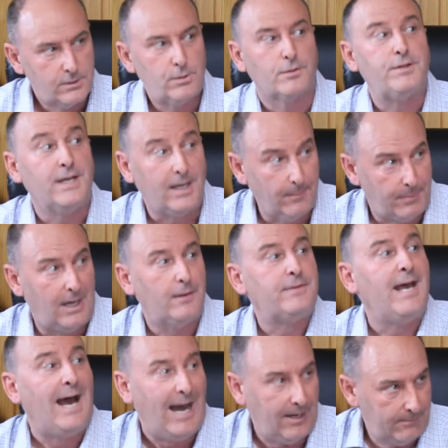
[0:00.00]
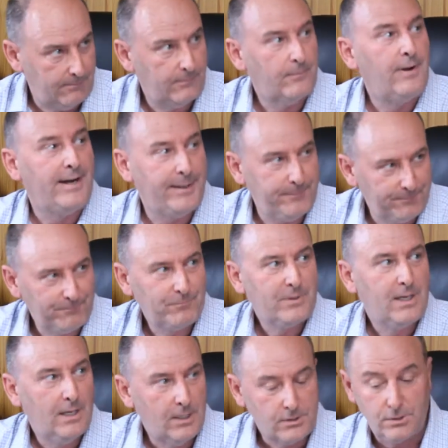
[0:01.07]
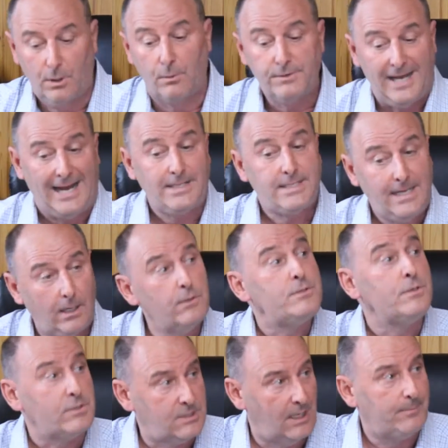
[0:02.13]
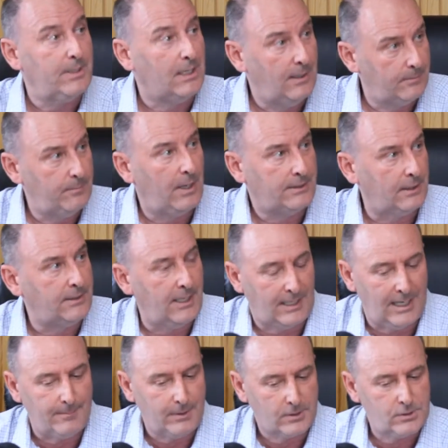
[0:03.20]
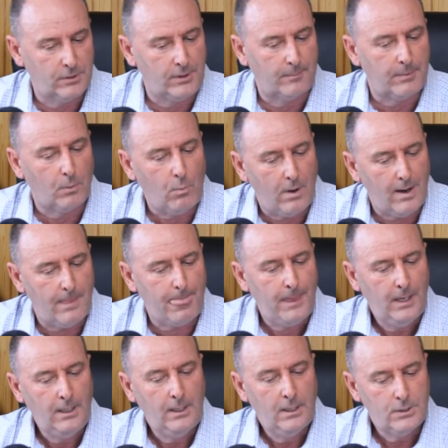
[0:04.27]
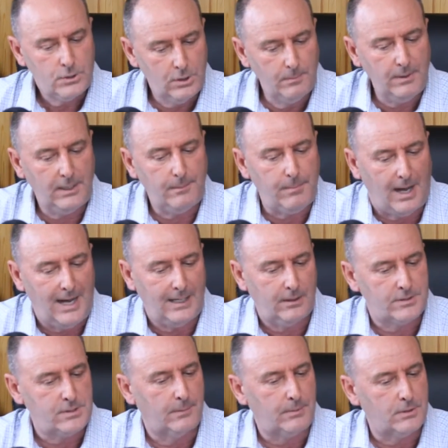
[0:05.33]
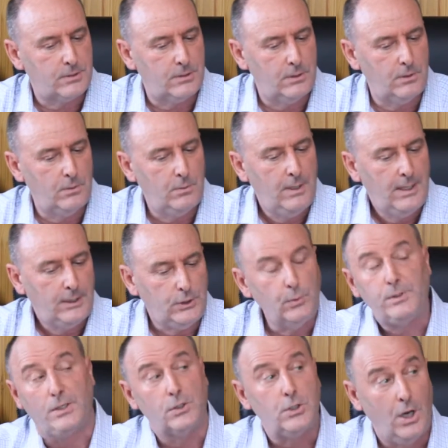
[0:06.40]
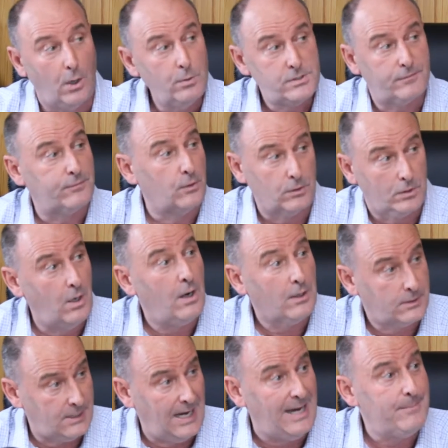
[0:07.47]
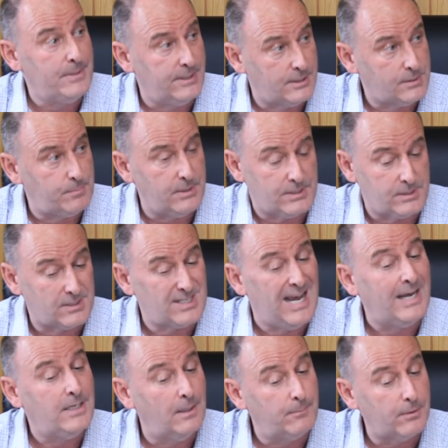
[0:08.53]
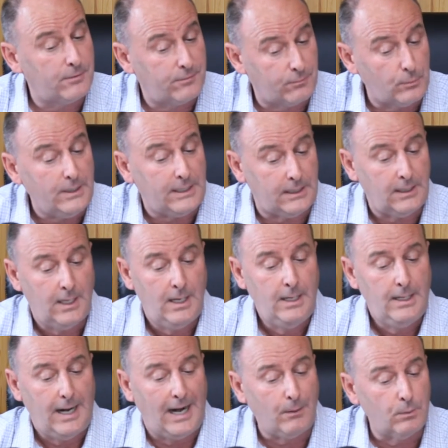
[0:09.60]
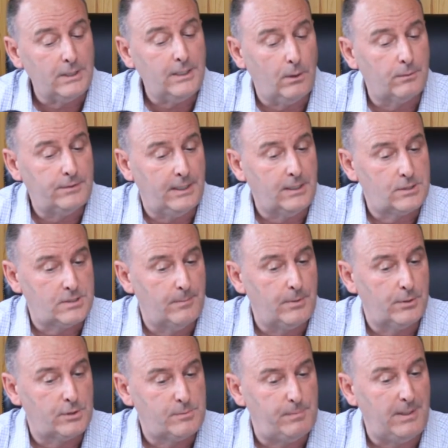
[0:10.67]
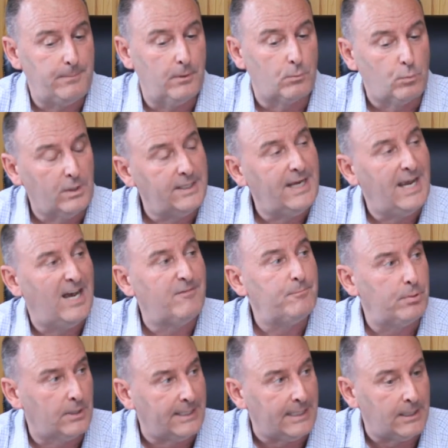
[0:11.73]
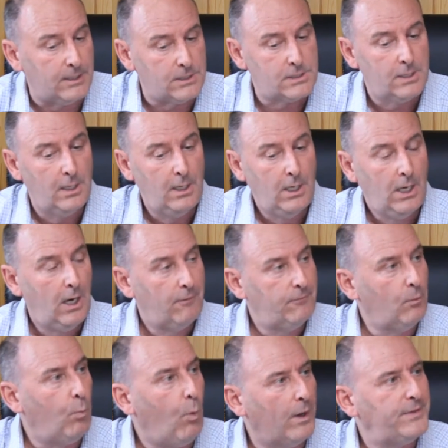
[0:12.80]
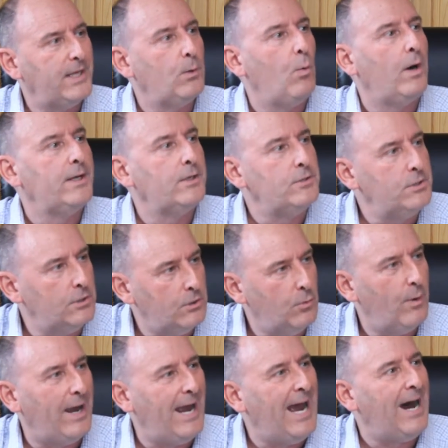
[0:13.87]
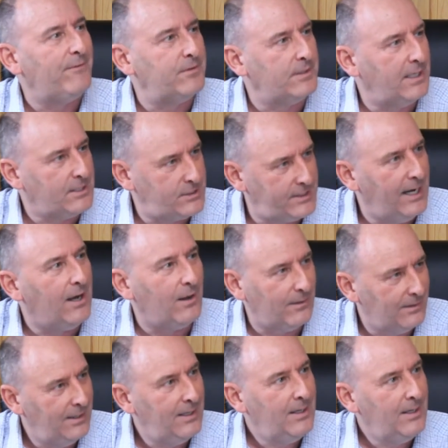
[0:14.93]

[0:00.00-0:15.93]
So think about that, right? So that tells you something about the dynamics. So number one, too many buyers. Number two, you can coast for a long time in this business. And number three, I really don't think some of those people really have plans for what they want to do after they sell.